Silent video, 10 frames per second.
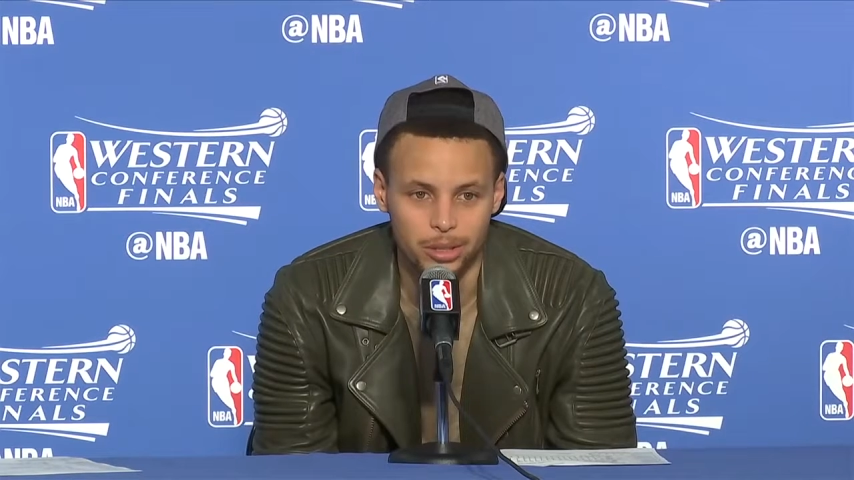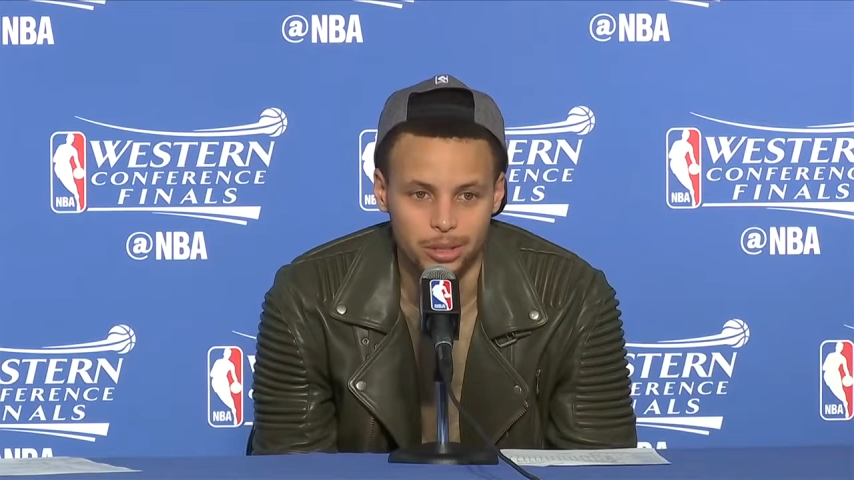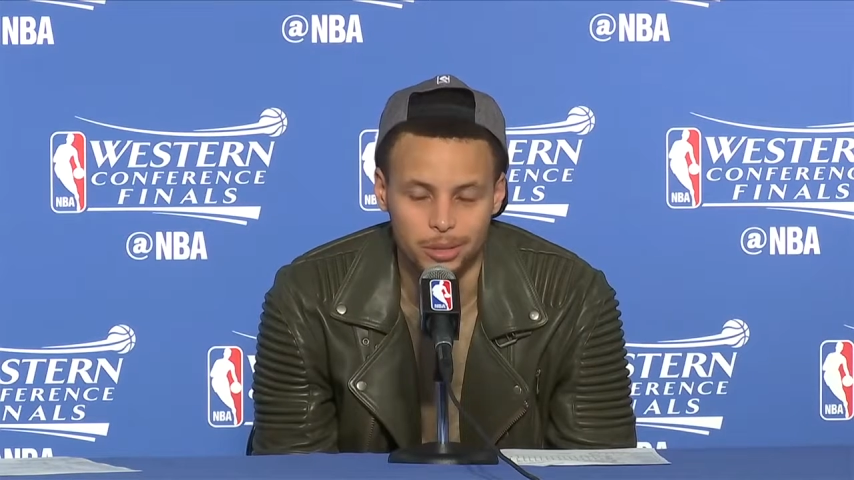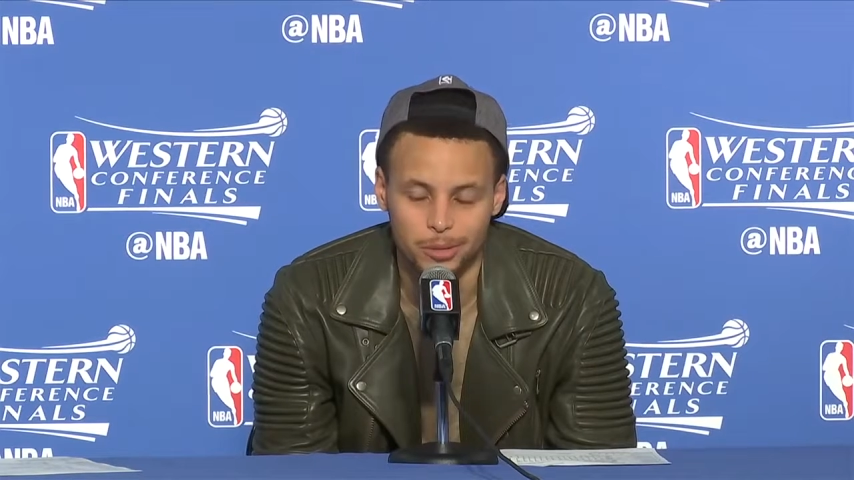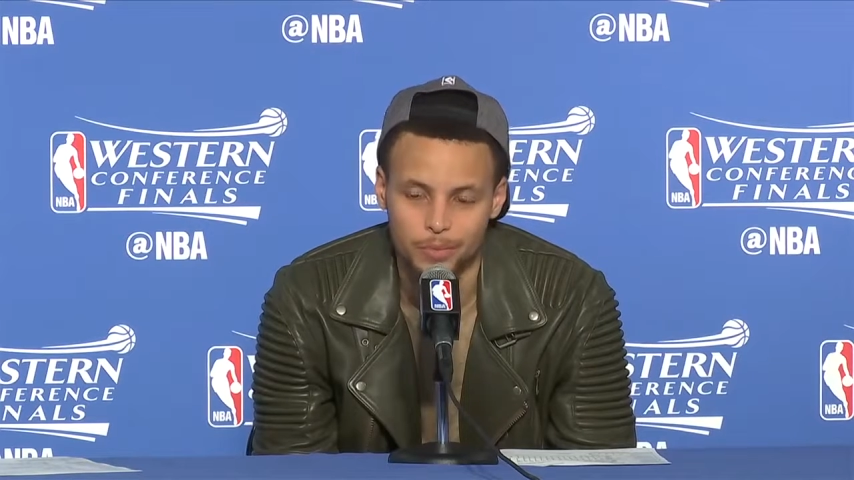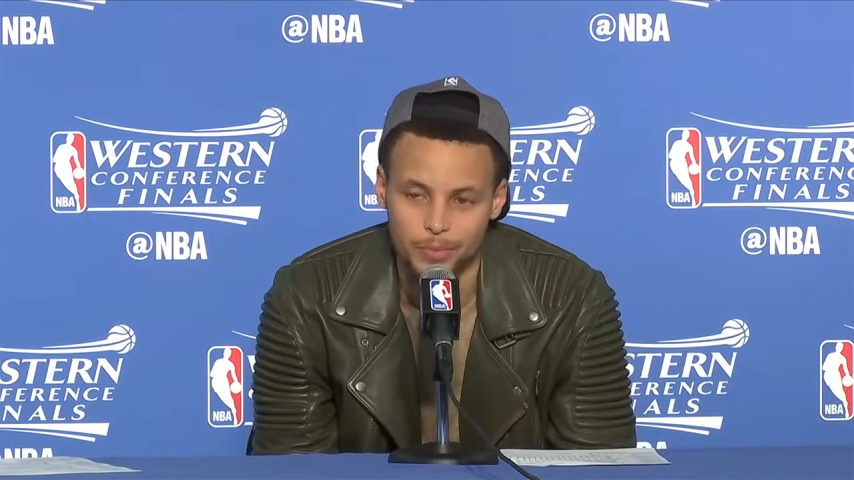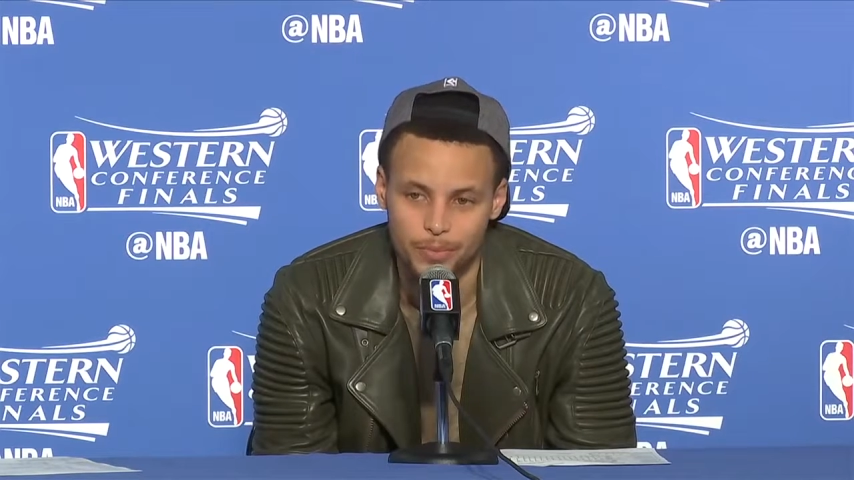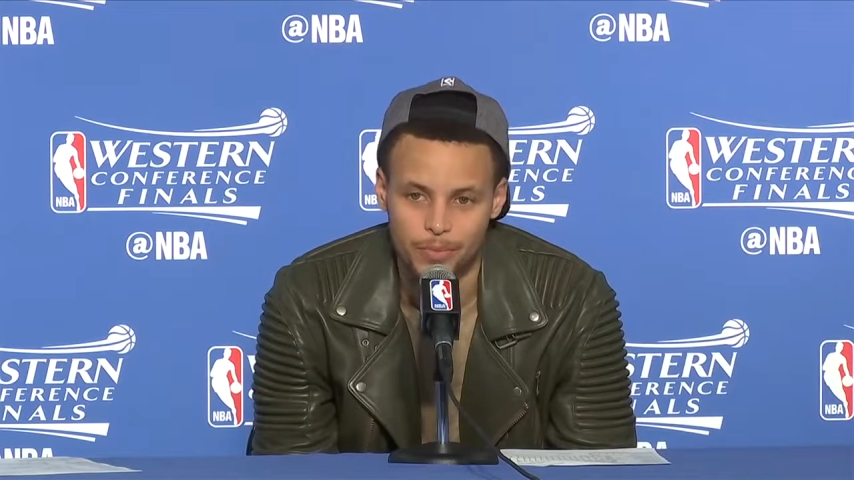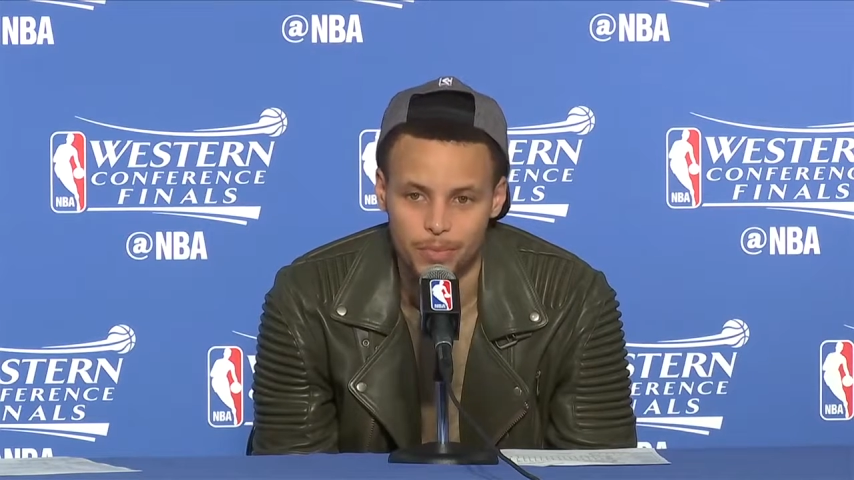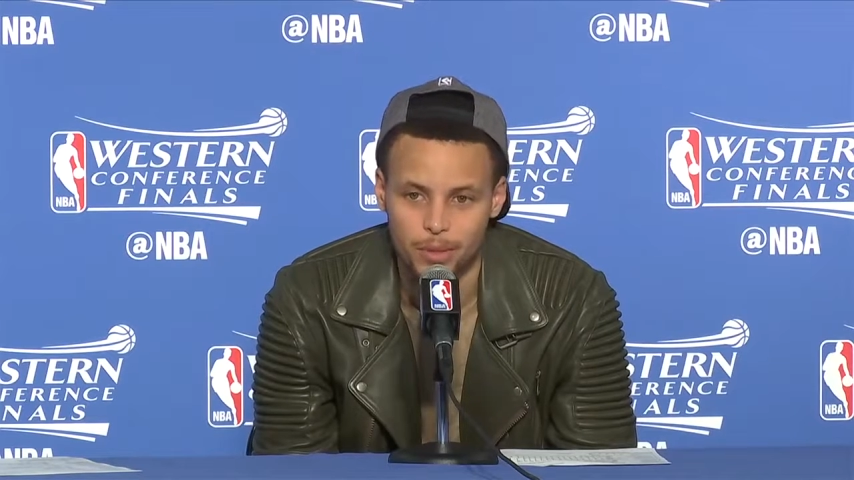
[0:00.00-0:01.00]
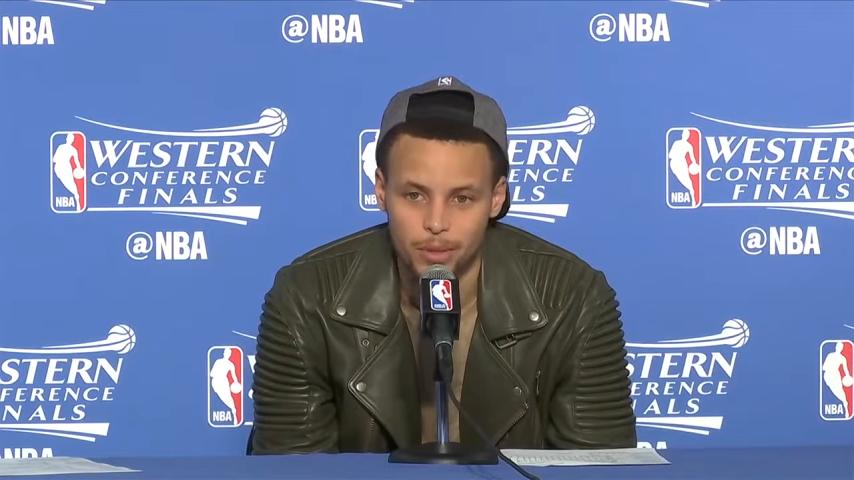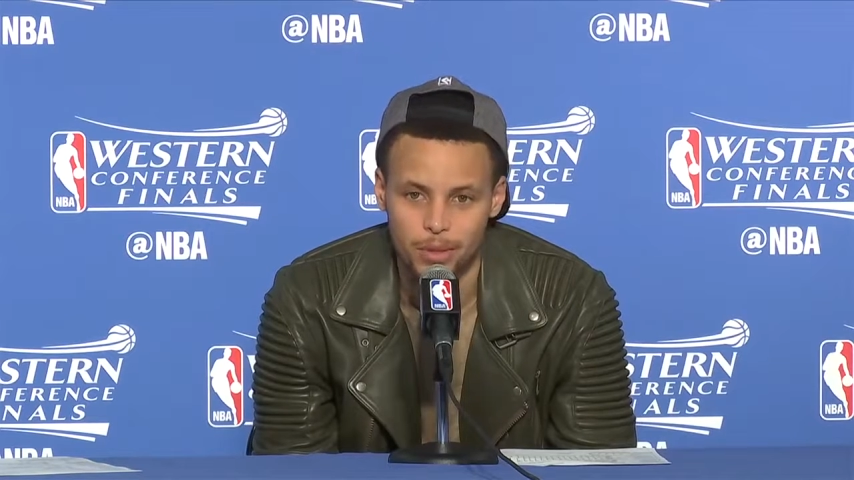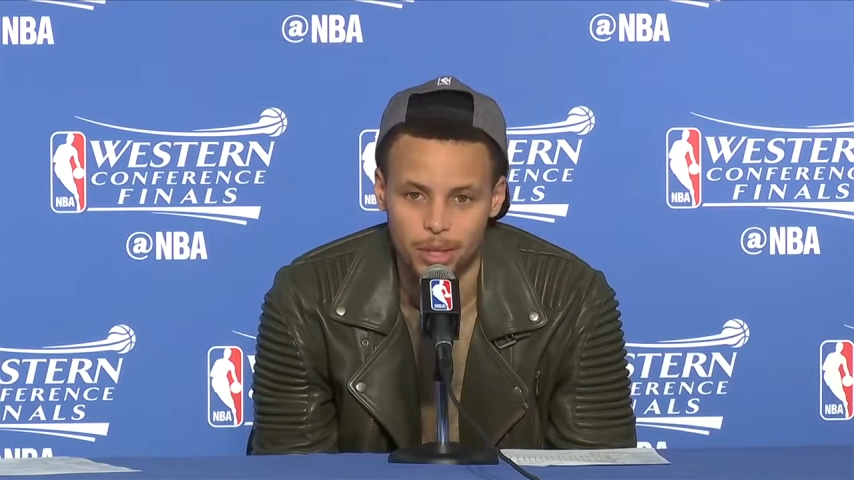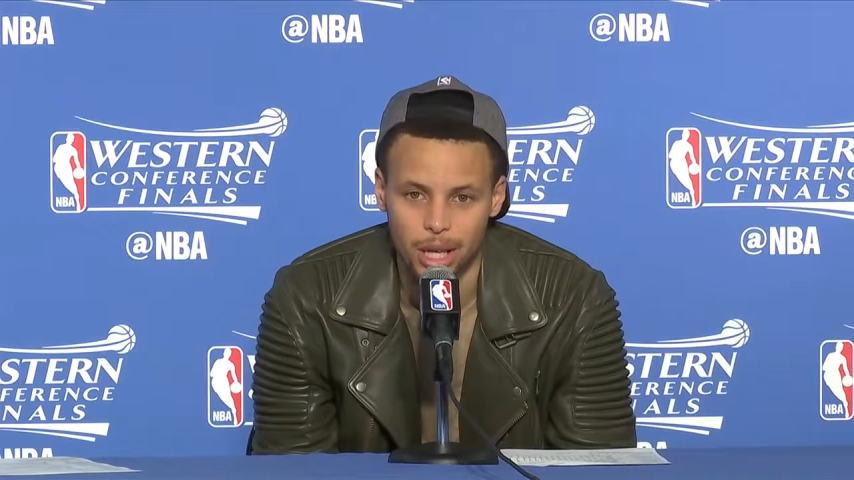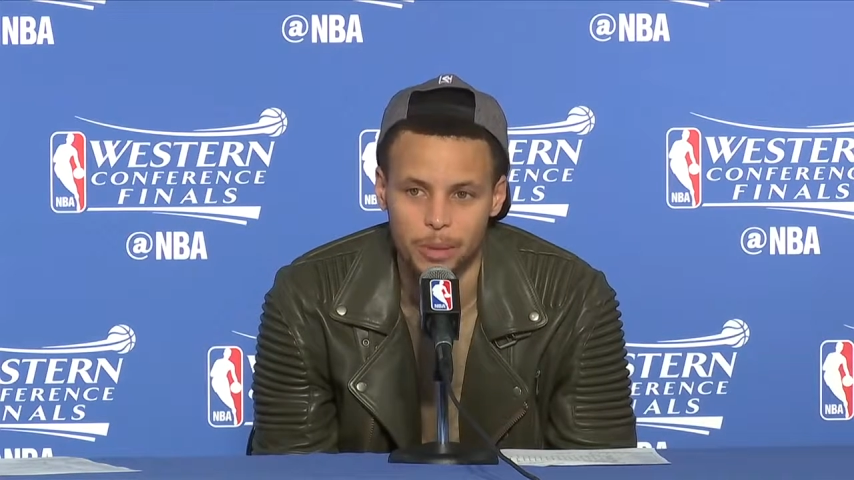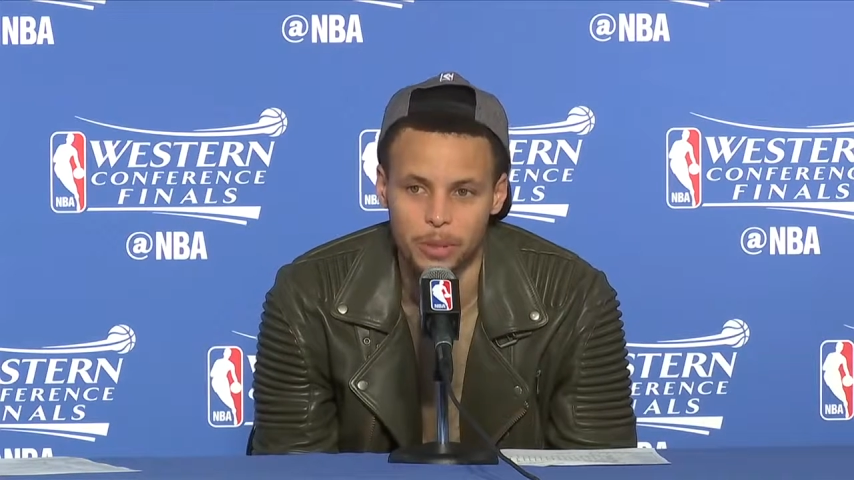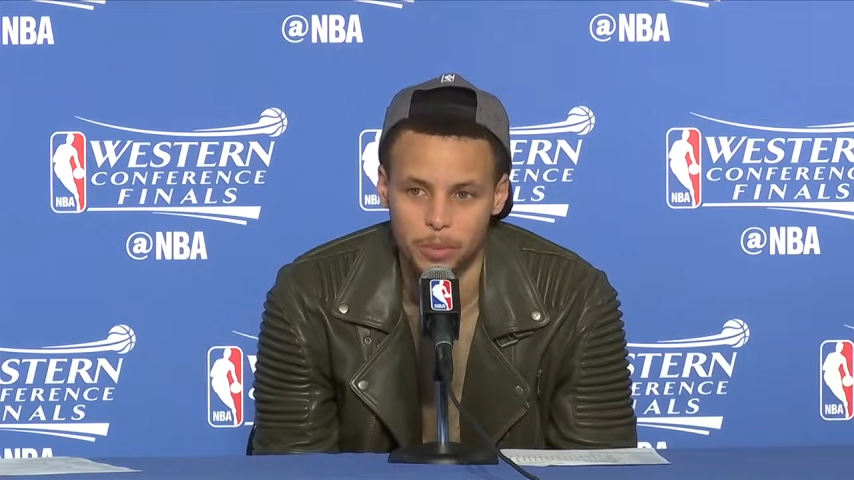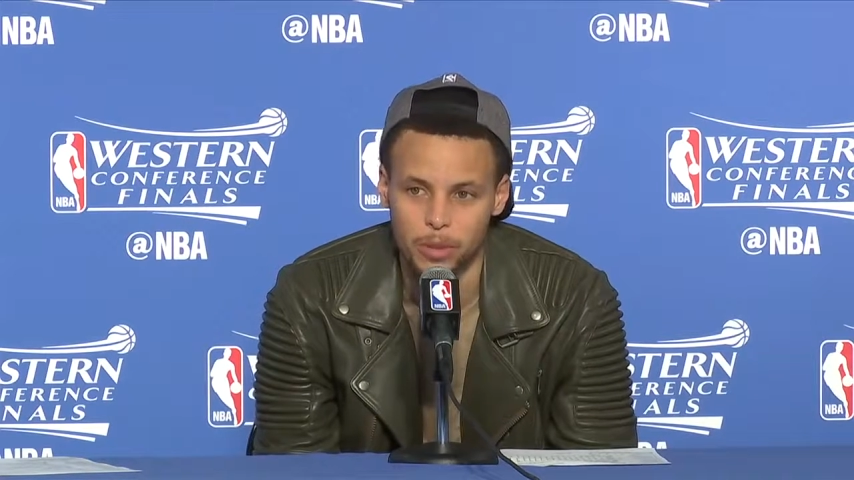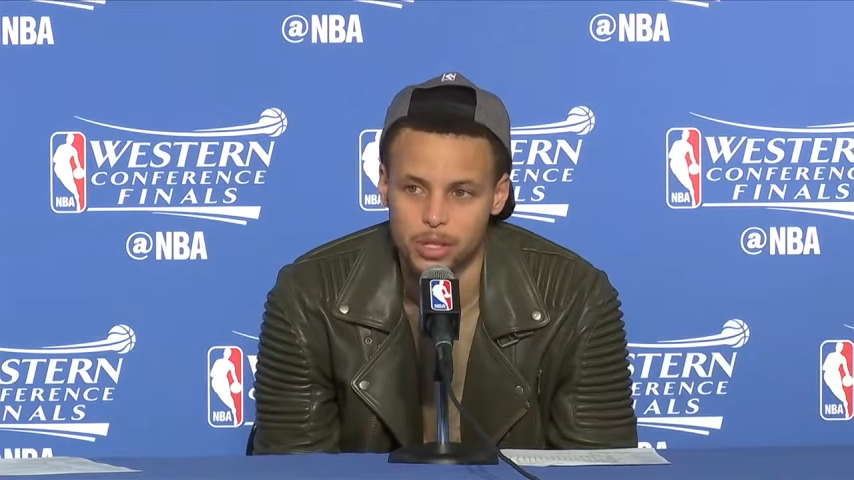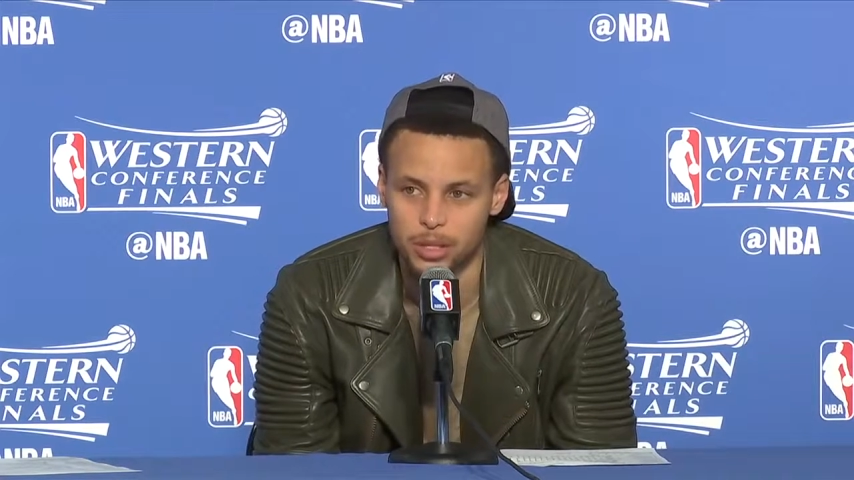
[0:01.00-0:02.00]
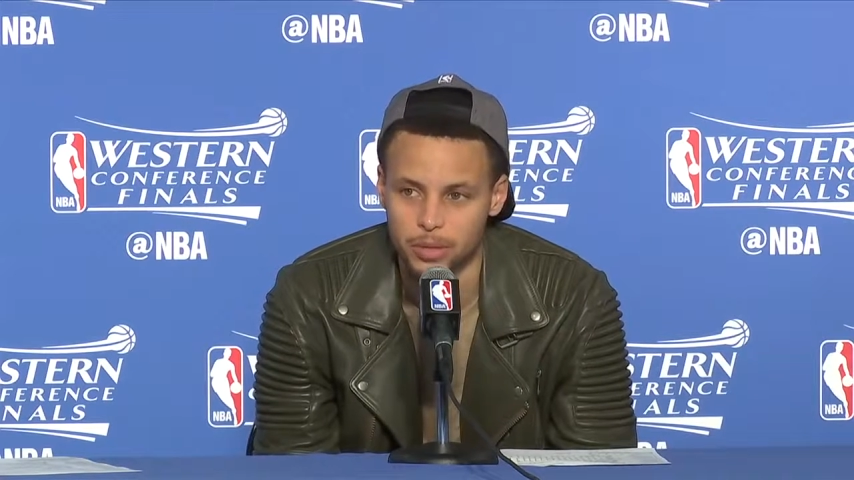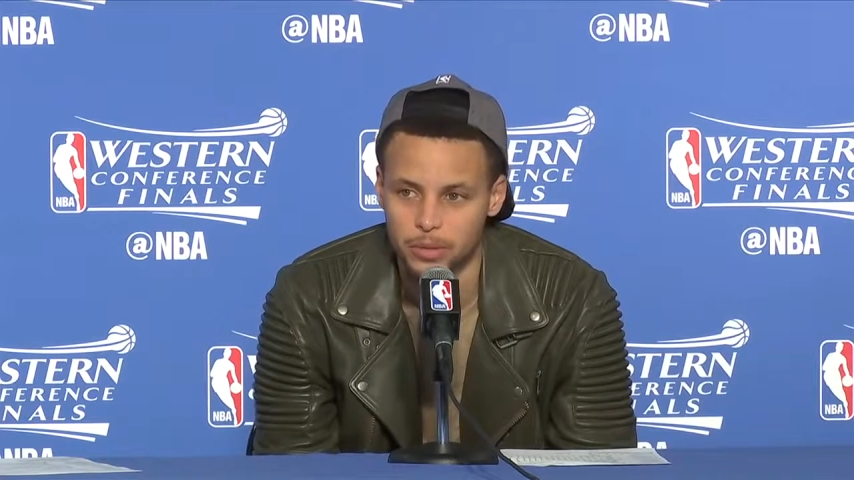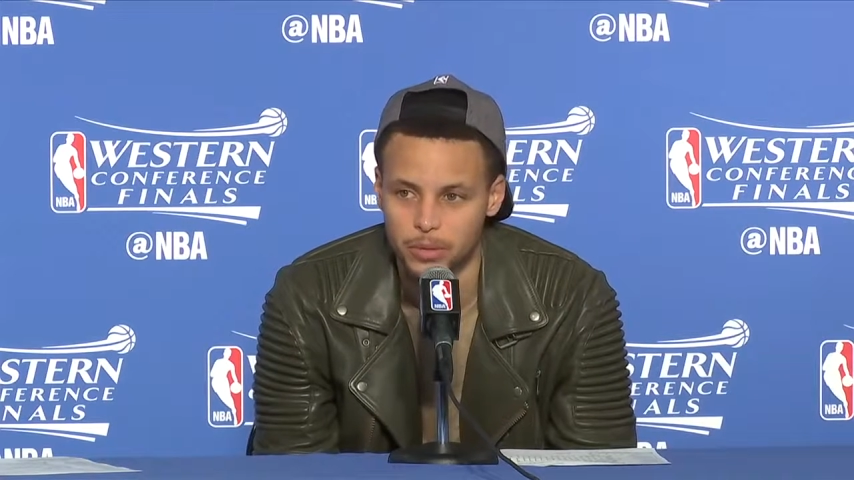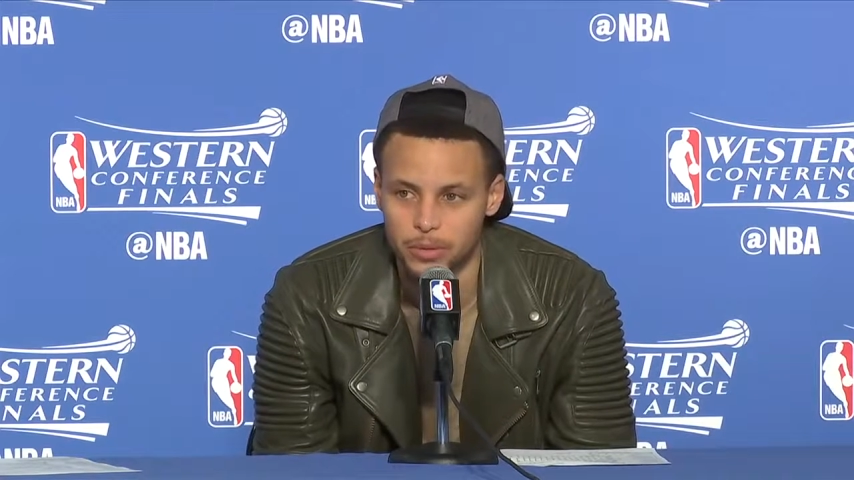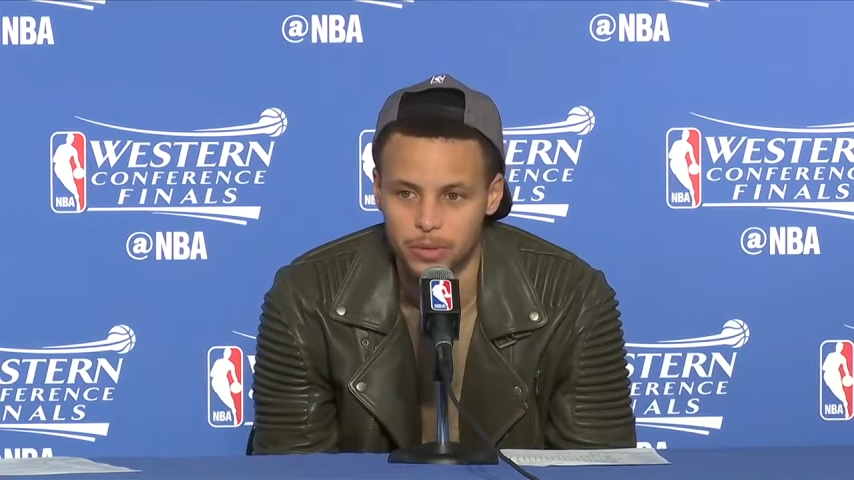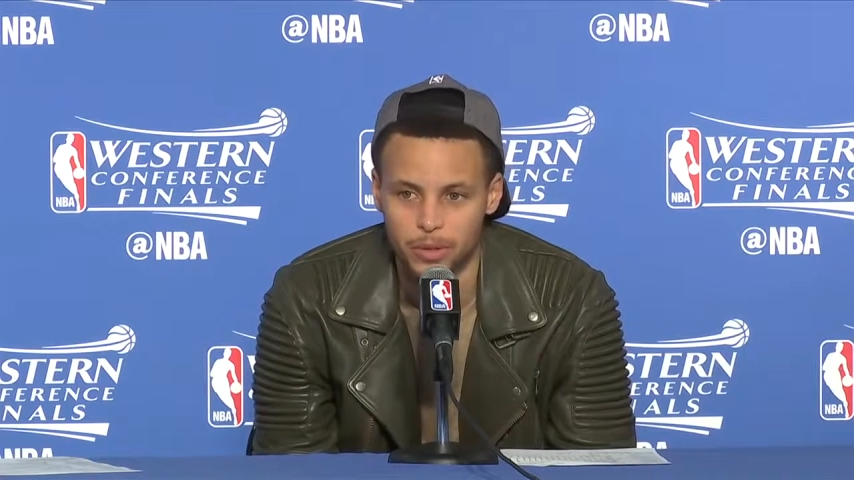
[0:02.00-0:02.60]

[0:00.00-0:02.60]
So you got to be appreciative of